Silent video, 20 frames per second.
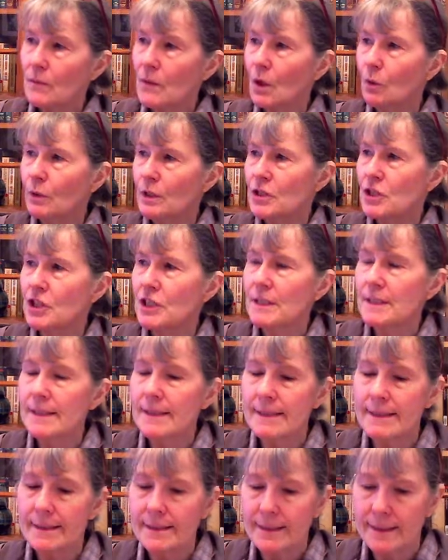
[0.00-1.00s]
What
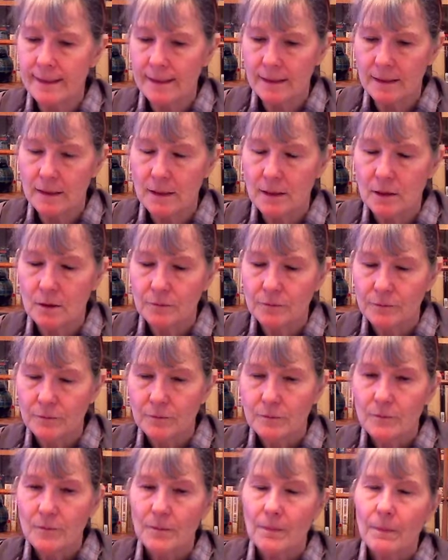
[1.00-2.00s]
Jesus did
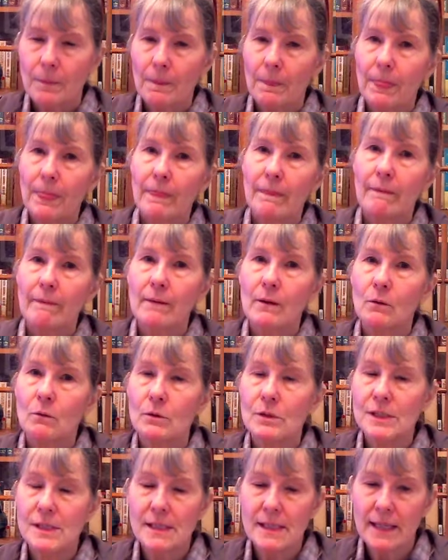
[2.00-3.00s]

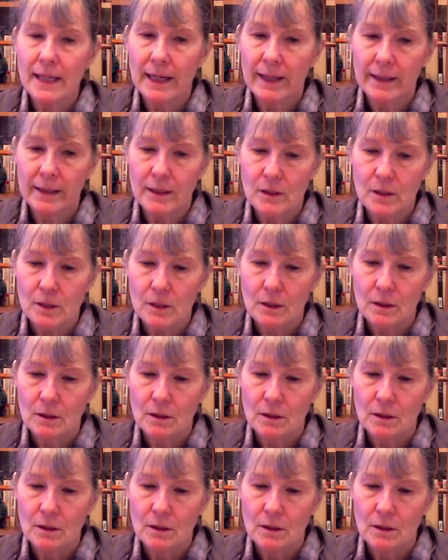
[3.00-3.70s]
was that